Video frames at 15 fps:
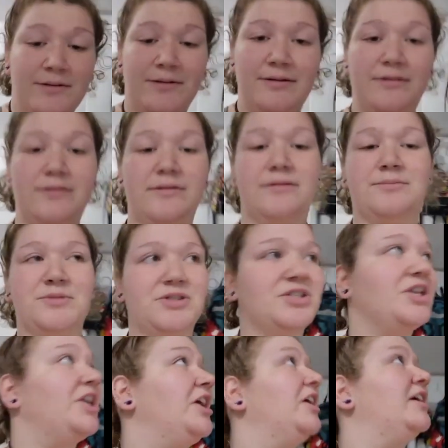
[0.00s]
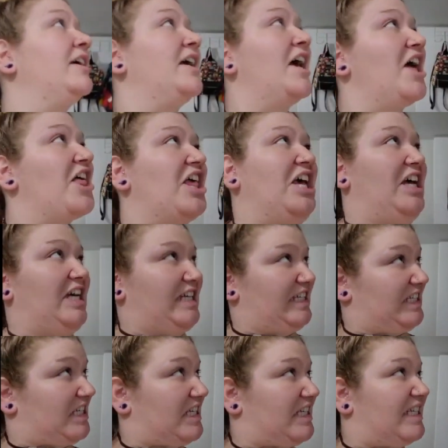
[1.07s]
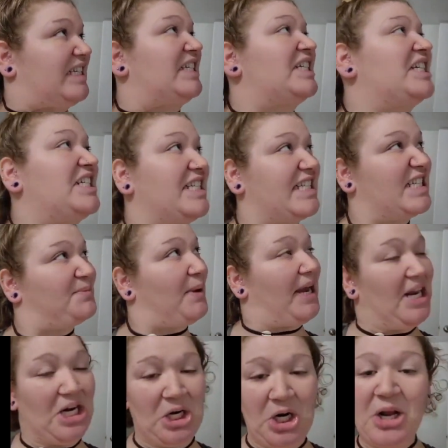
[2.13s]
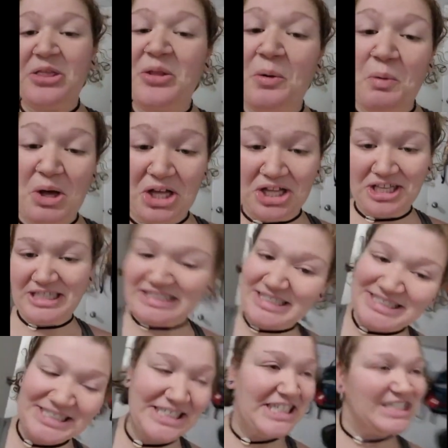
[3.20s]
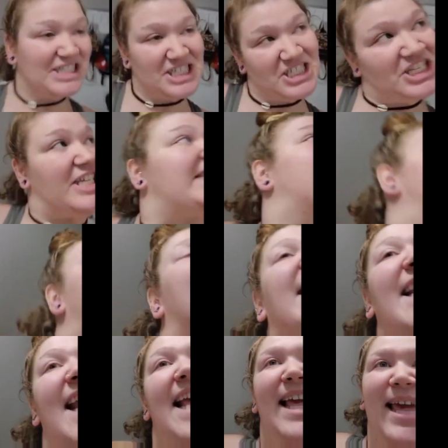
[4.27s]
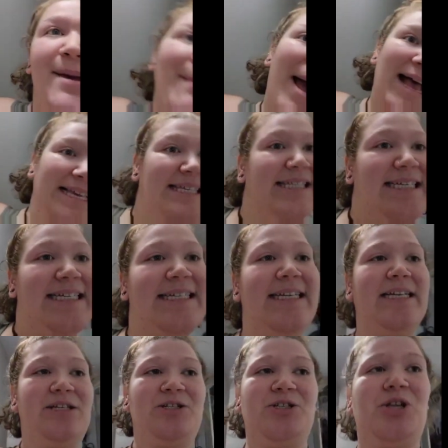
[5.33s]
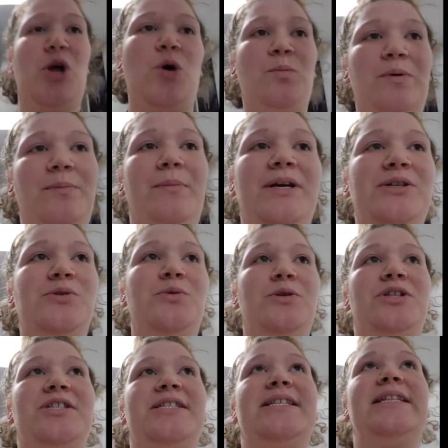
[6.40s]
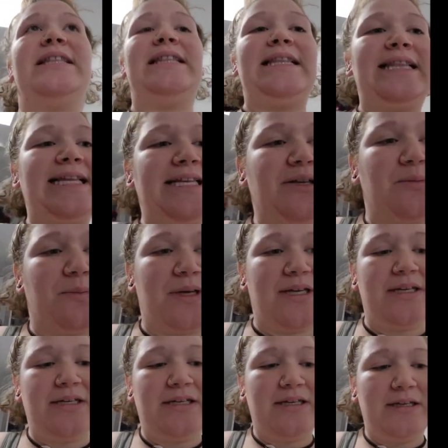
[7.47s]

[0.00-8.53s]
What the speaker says: I'm just gonna, there's a spider on the wall. Just gonna sneaky past it and just open my door just a little bit.